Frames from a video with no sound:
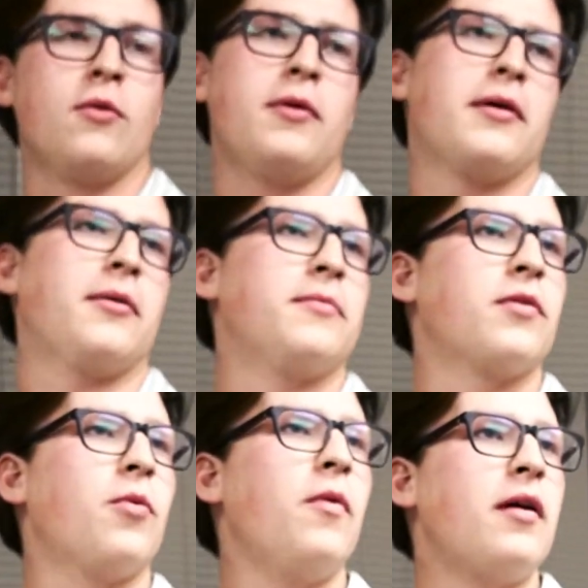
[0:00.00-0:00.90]
Well,
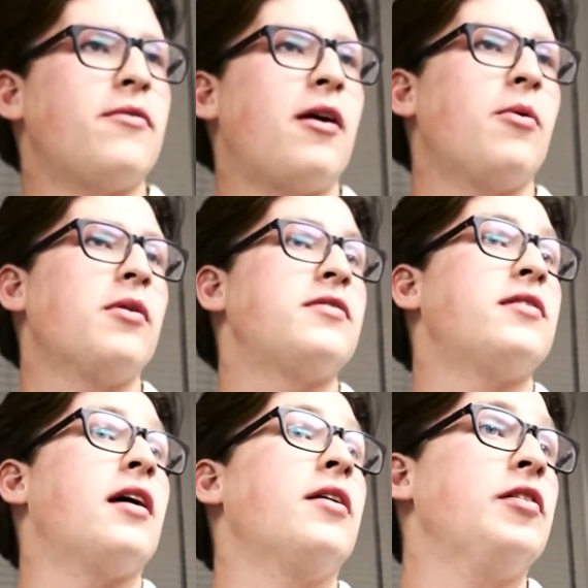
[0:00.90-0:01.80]
what if I was to
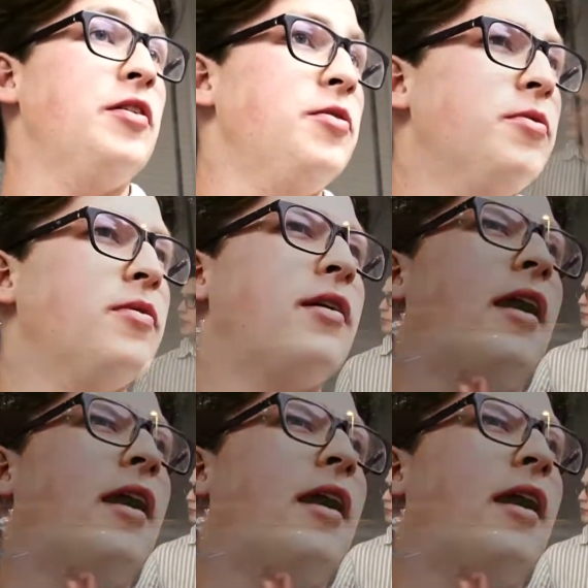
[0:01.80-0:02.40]
tell you that